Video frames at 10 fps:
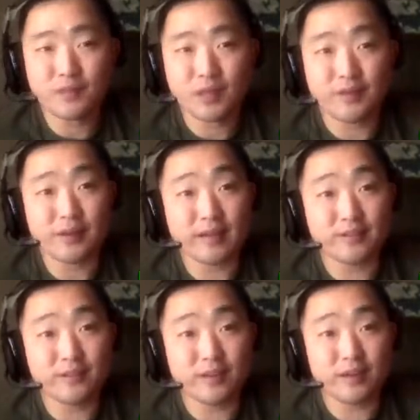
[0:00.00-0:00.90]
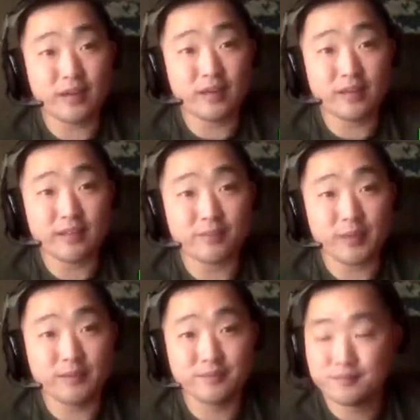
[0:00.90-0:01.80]
They're down to their uh, last
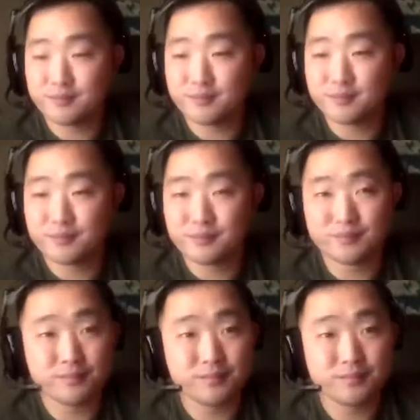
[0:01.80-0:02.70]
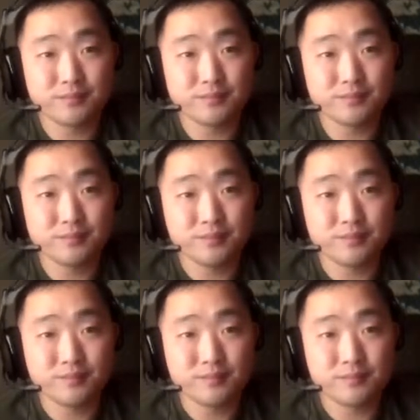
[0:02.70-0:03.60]
man. All
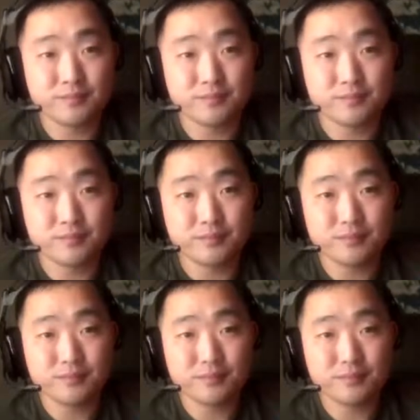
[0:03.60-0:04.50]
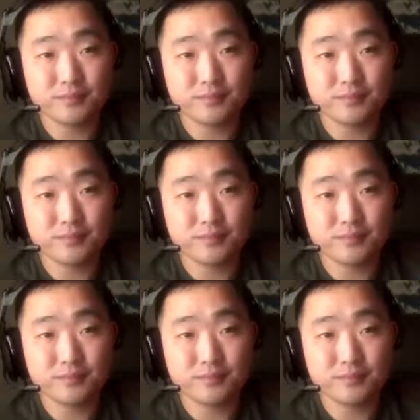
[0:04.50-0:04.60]
done. Let's go.